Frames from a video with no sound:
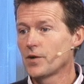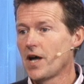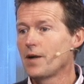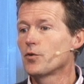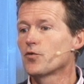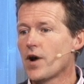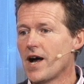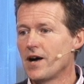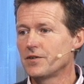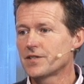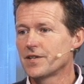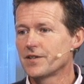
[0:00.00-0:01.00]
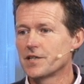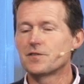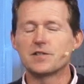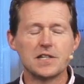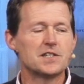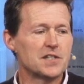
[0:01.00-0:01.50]
when I'm around,
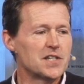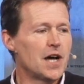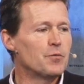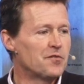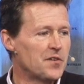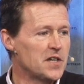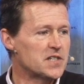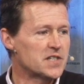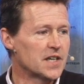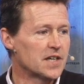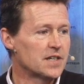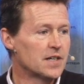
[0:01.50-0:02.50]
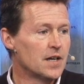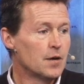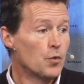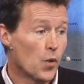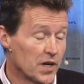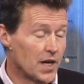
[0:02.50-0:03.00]
it's a time of feasting,
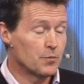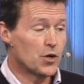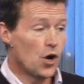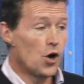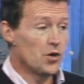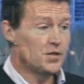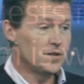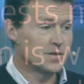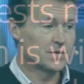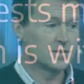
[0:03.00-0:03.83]
but when I'm gone,